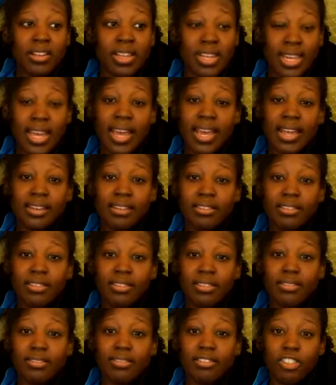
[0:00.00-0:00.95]
to get
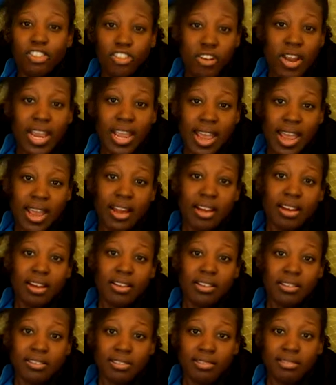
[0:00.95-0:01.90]
straight
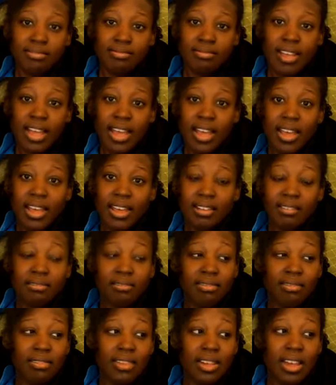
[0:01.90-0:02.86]
hair. And
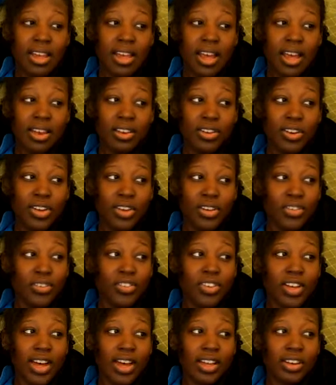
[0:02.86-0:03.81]
I don't
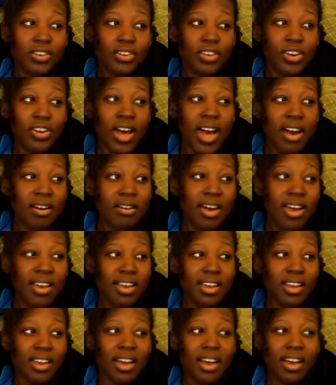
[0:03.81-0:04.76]
know how
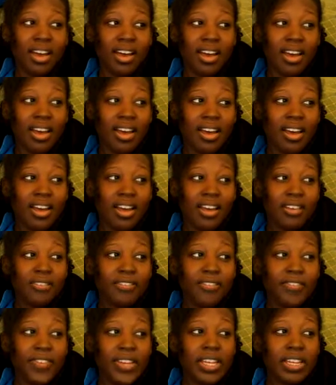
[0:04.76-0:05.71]
I
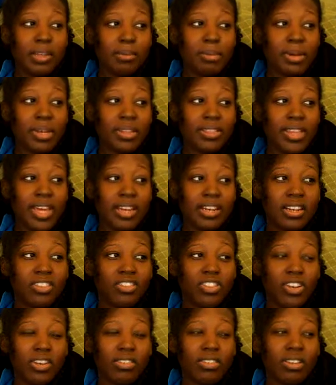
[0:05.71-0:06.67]
feel about that
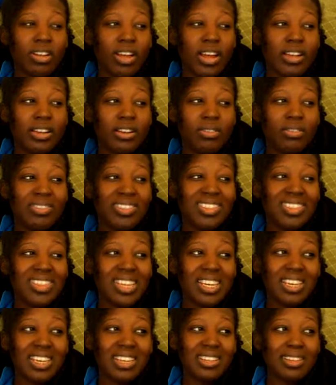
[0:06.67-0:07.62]
in general. I don't
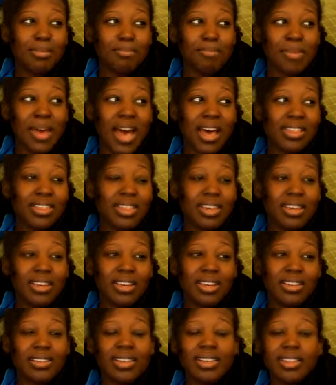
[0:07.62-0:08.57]
think it's a bad
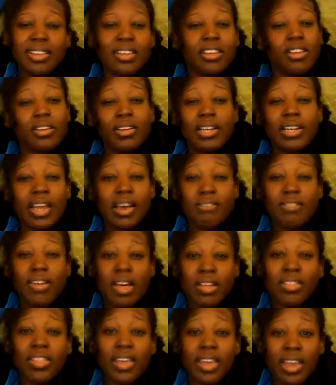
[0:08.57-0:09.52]
thing, because I think you can have
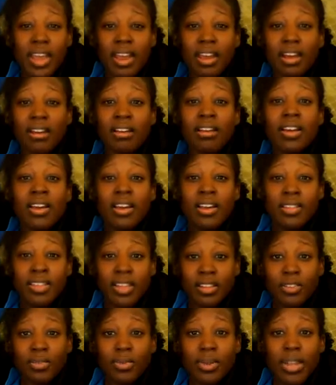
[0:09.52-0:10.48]
healthy hair
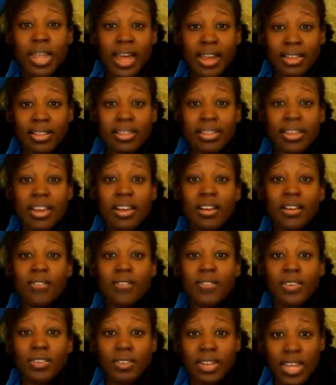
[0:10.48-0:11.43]
that's relaxed
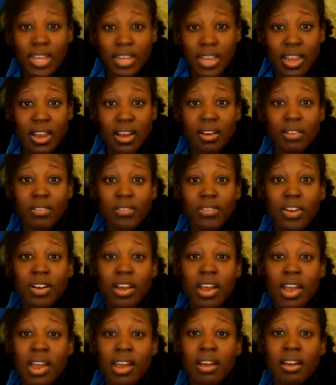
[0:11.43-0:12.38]
hair if you take care of
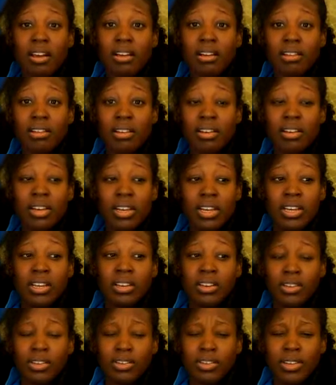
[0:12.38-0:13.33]
your hair, and
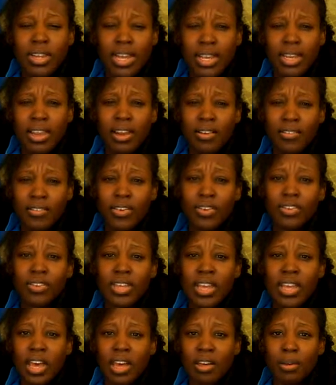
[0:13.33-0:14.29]
you take care of your
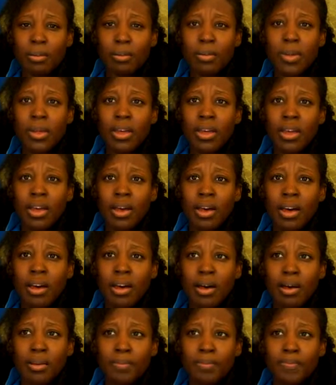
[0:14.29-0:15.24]
scalp.
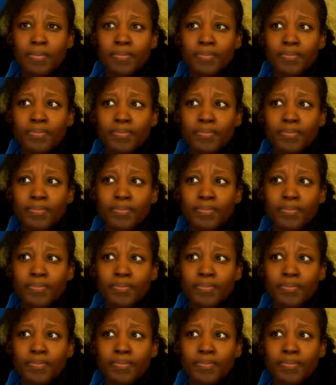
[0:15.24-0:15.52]
Um,